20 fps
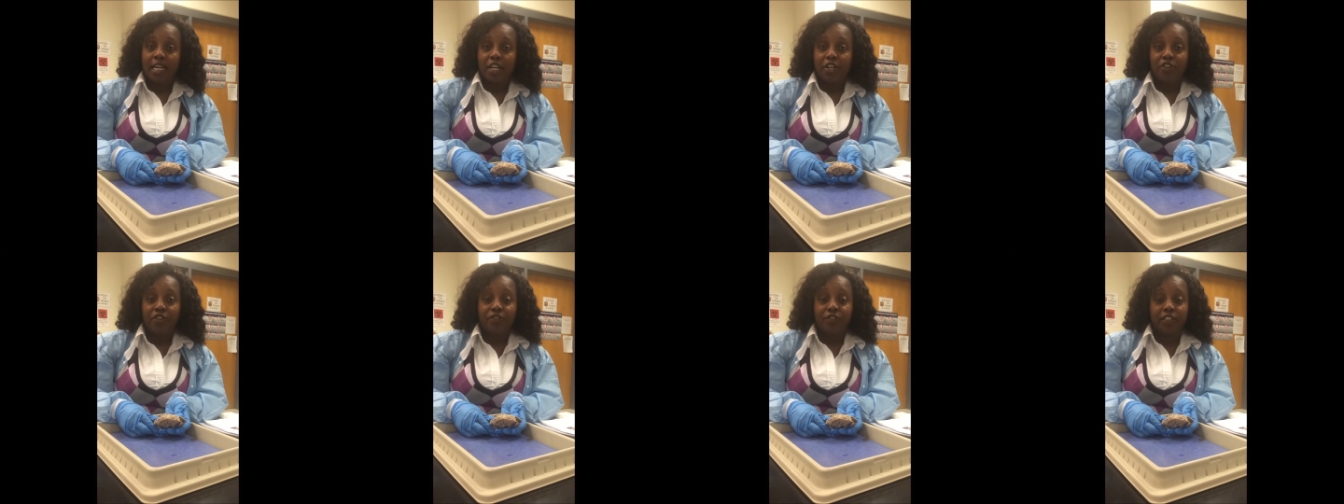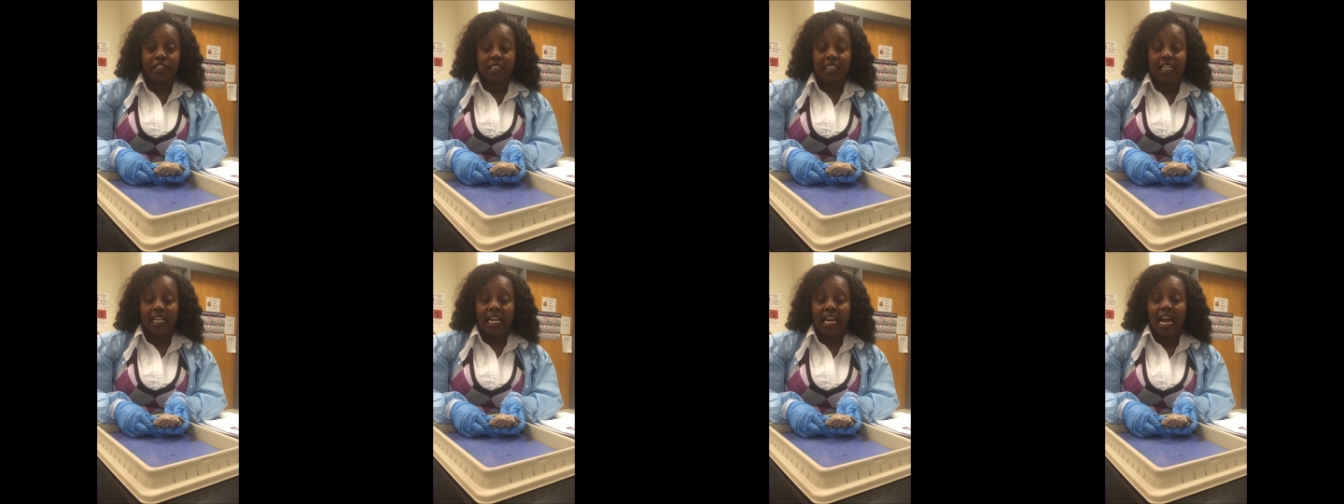State
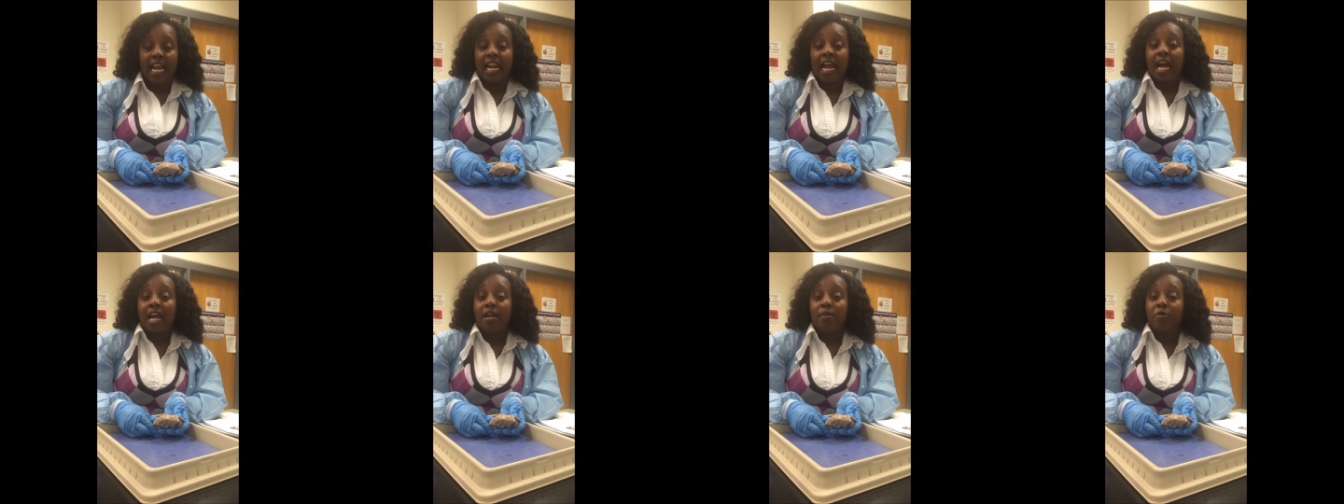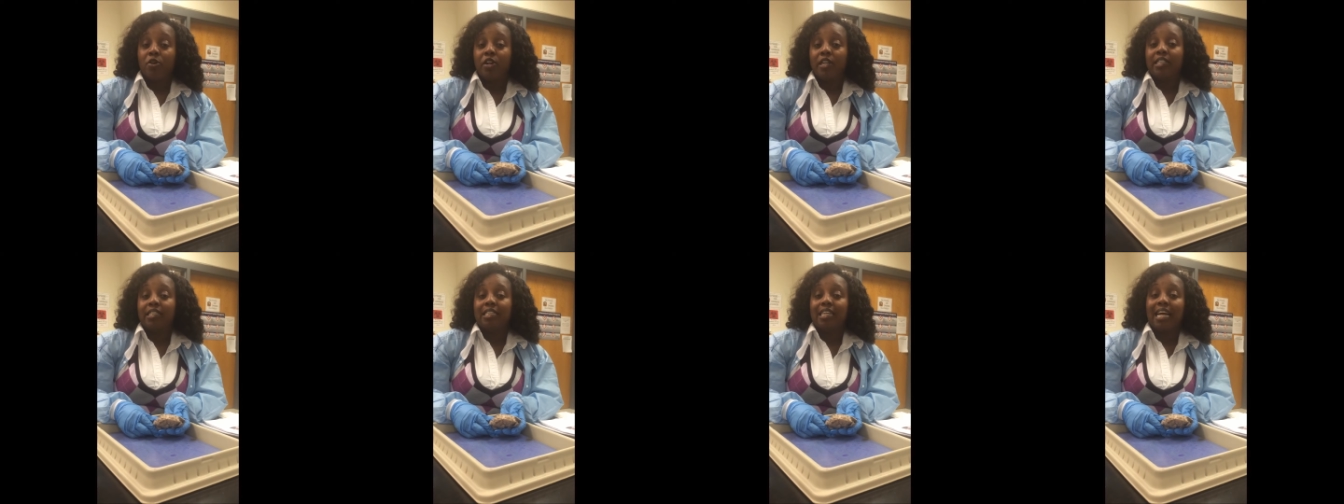University, and I am
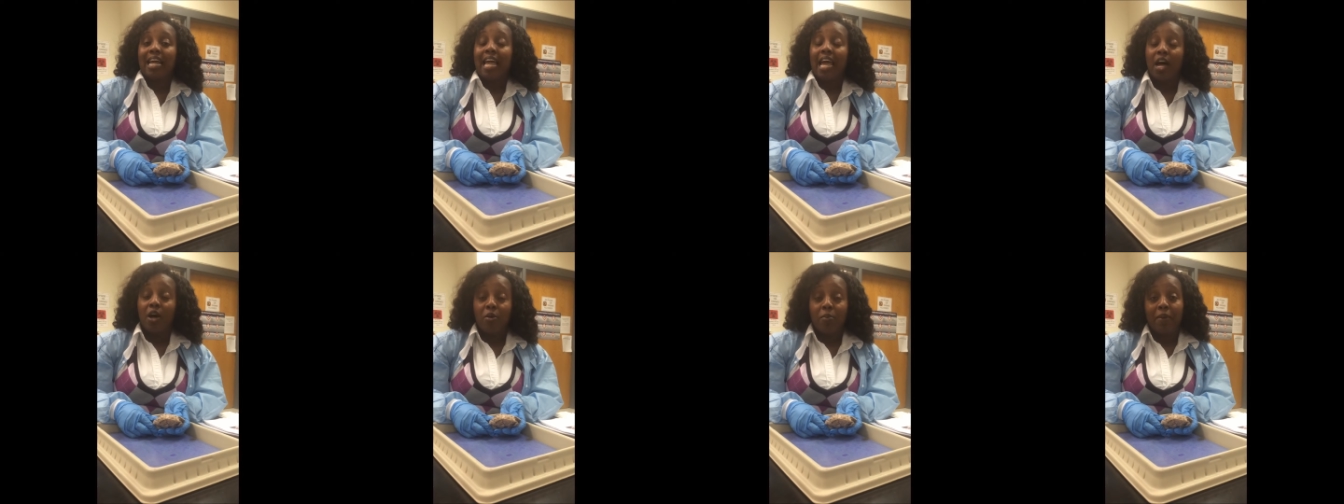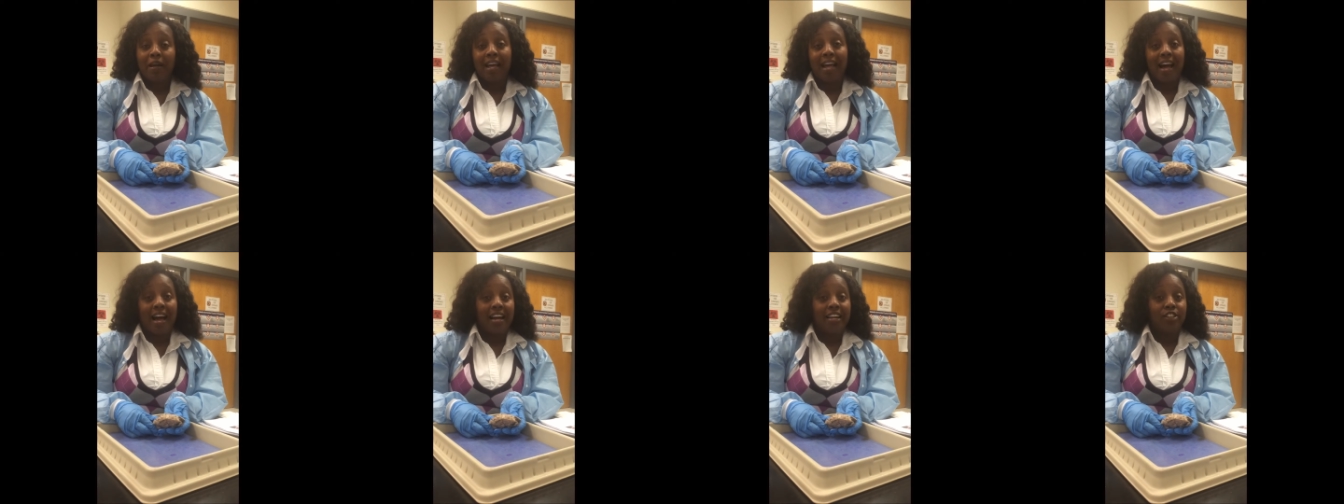going to
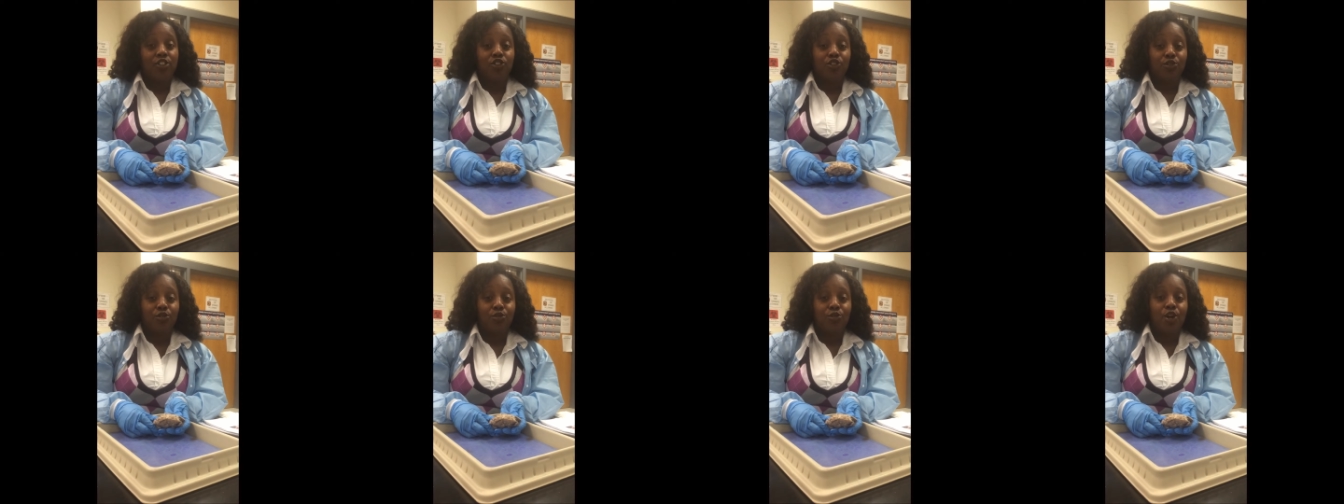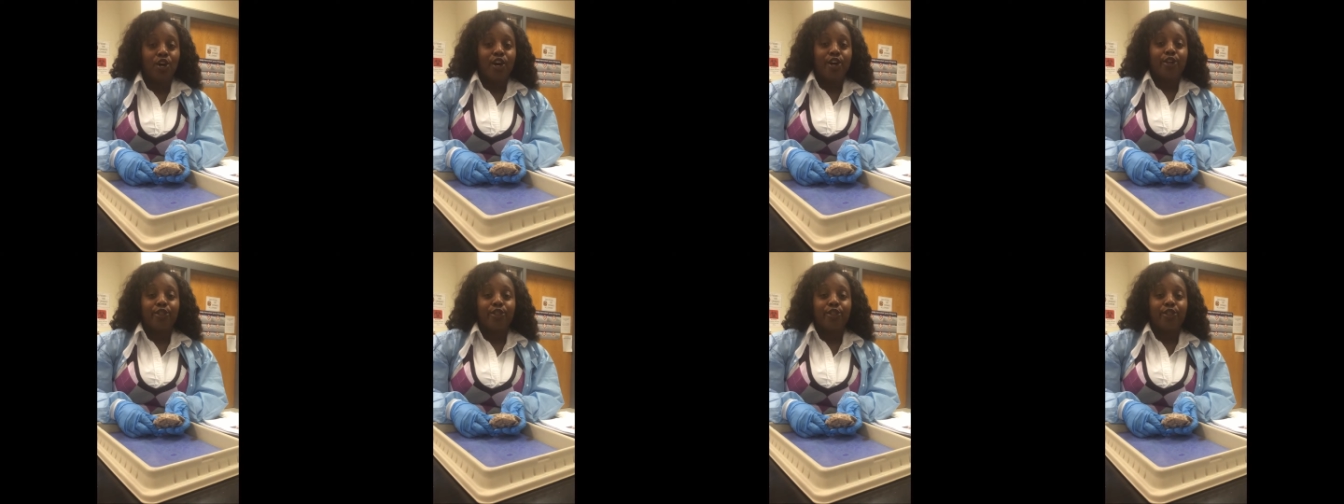help guide you